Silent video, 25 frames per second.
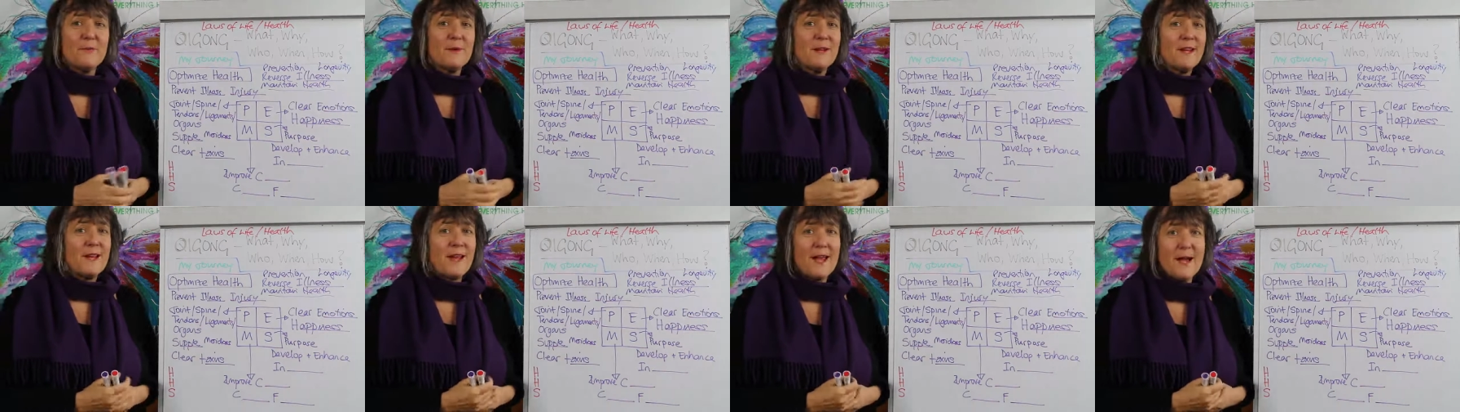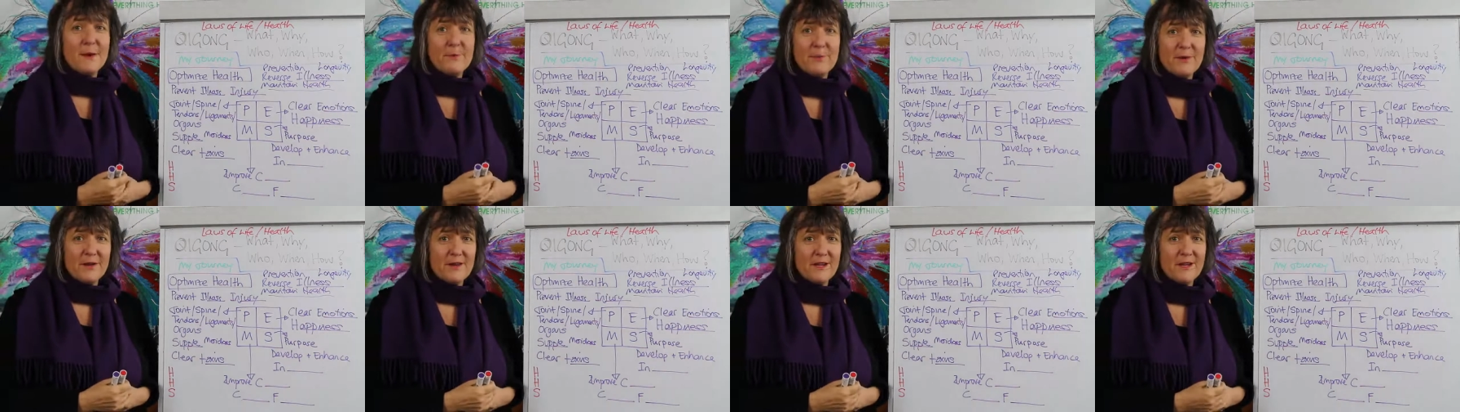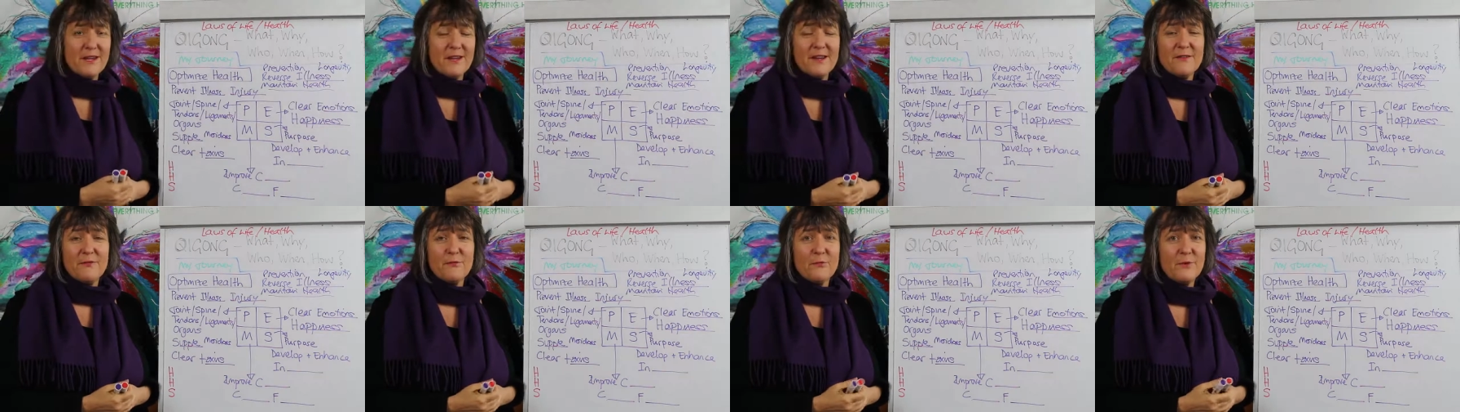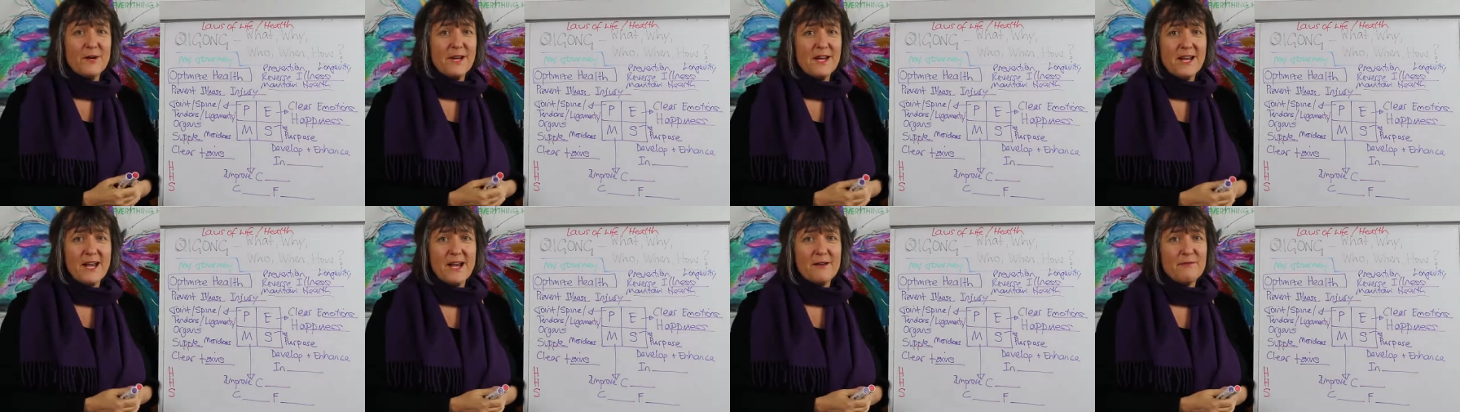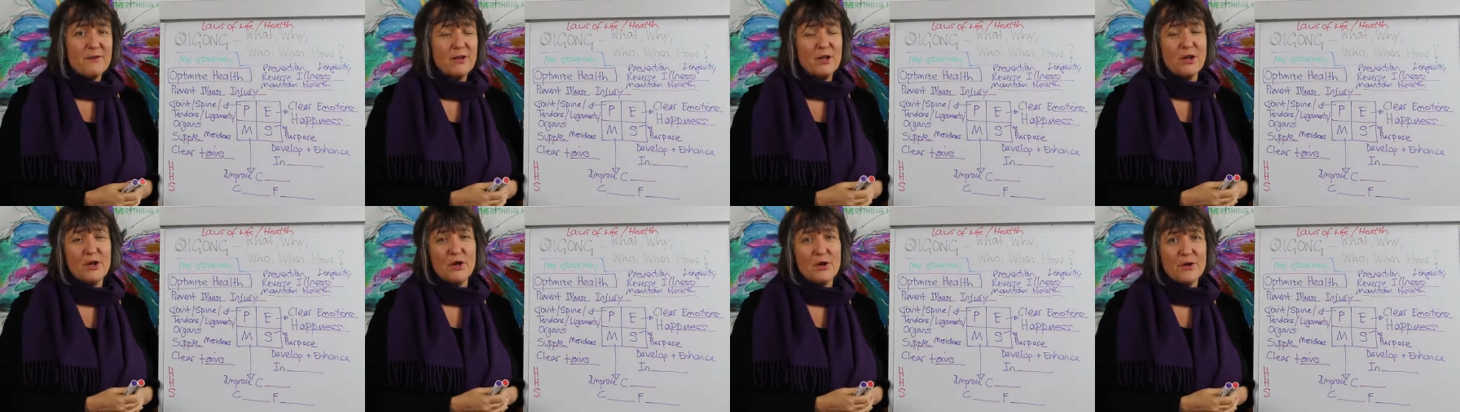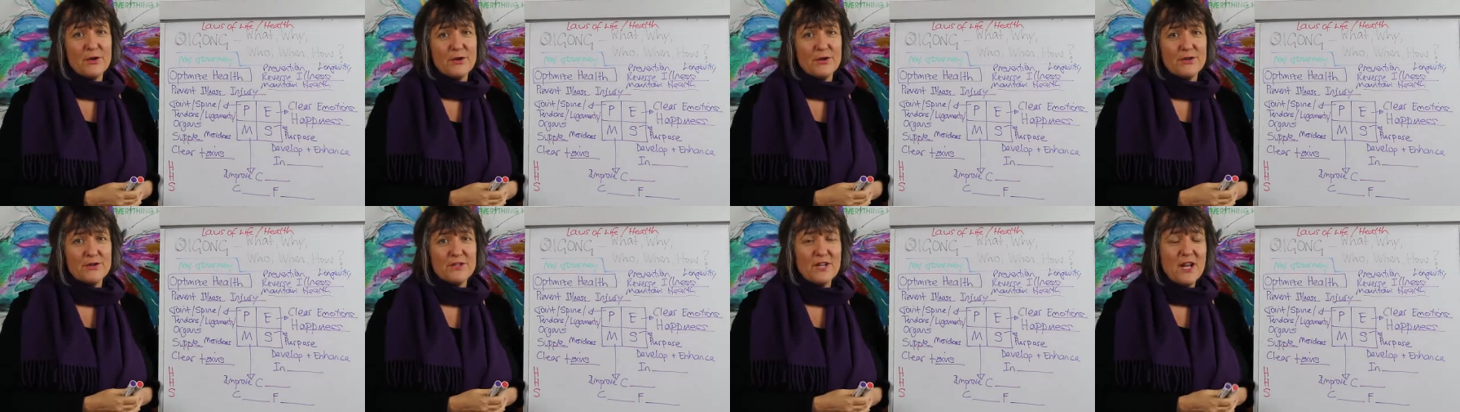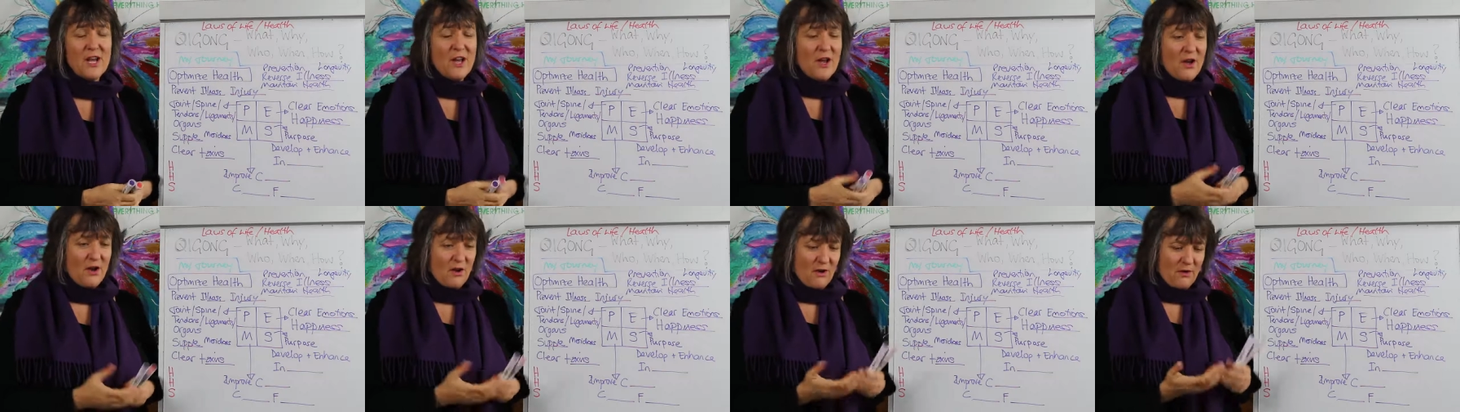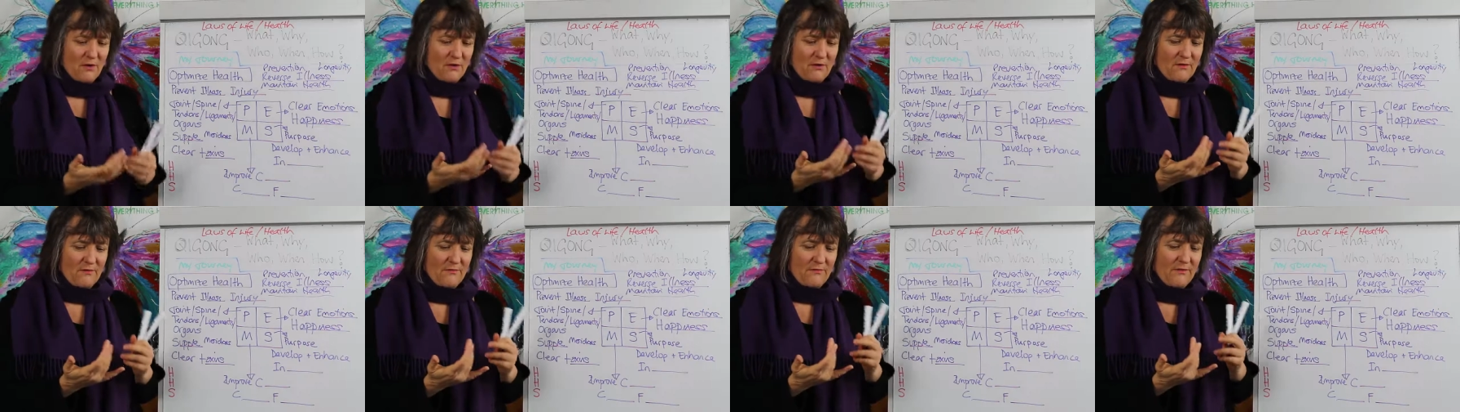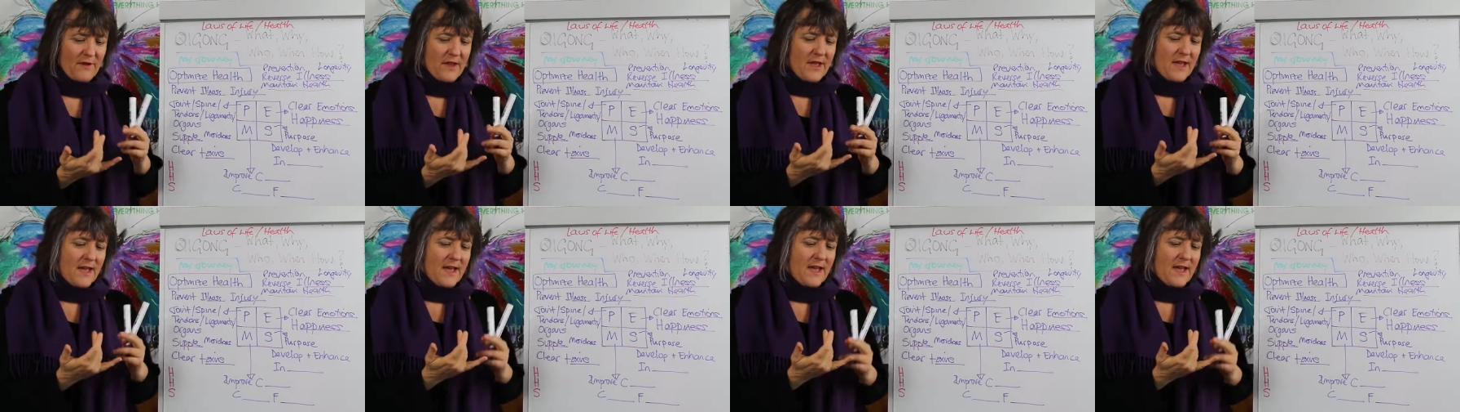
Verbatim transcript: be happy if we have a load of